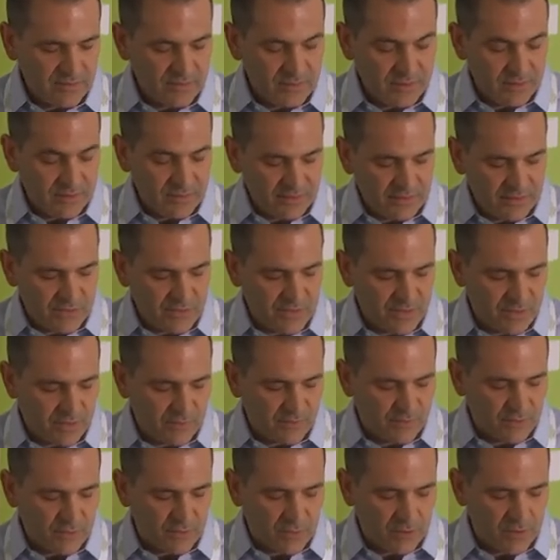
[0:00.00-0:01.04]
in
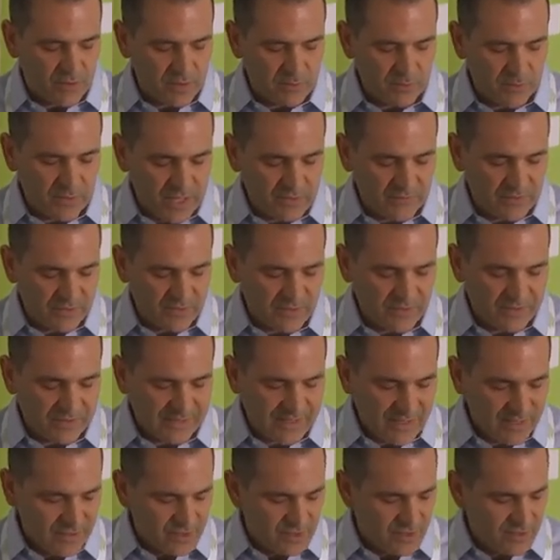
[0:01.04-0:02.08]
Israel for going private
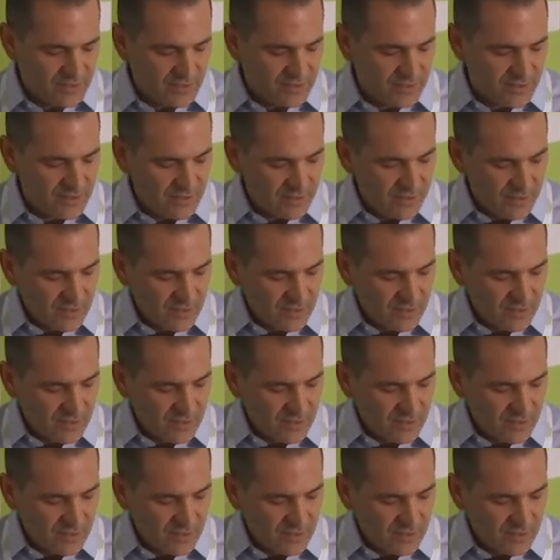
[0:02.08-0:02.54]
transactions.